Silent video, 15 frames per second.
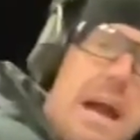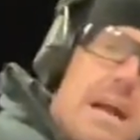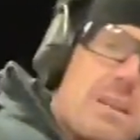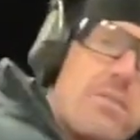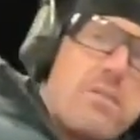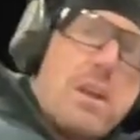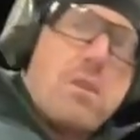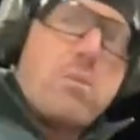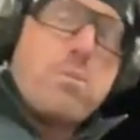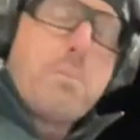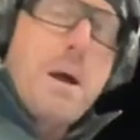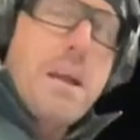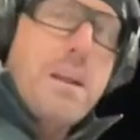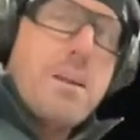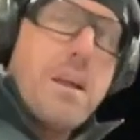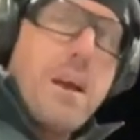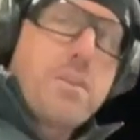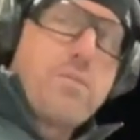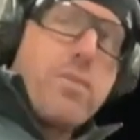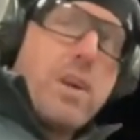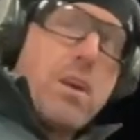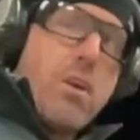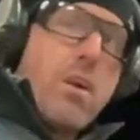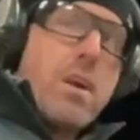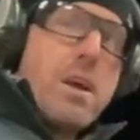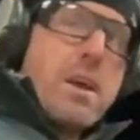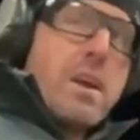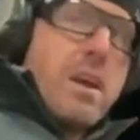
activate it with my index finger.